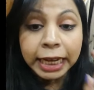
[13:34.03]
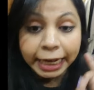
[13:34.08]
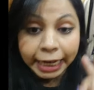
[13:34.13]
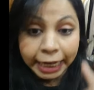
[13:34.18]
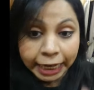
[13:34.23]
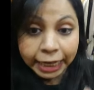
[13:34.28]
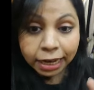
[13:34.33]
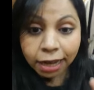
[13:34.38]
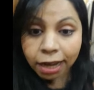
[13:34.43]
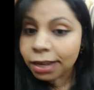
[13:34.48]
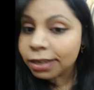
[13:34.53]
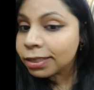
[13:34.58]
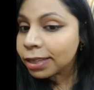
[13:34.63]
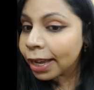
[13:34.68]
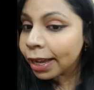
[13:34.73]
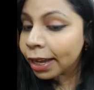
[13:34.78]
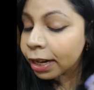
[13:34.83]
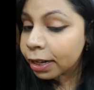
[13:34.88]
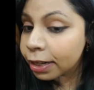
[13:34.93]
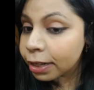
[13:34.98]
8 hours
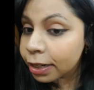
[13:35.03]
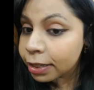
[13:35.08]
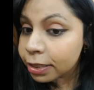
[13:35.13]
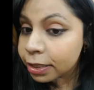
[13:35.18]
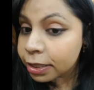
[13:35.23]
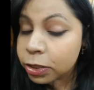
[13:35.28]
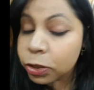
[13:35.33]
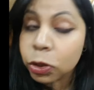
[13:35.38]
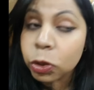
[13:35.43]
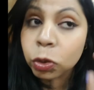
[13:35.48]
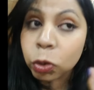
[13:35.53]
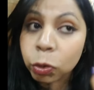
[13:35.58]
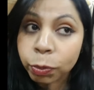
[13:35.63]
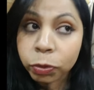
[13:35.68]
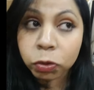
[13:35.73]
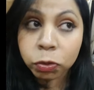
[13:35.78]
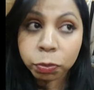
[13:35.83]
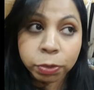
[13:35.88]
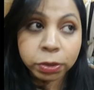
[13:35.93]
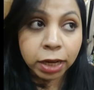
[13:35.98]
and it is
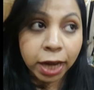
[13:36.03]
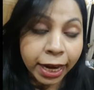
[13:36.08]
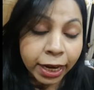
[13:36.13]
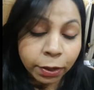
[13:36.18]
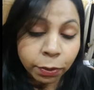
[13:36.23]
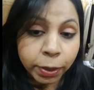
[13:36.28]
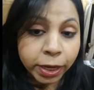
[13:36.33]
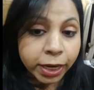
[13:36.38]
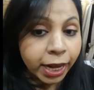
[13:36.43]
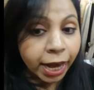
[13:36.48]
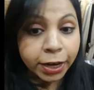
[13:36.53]
super lightweight.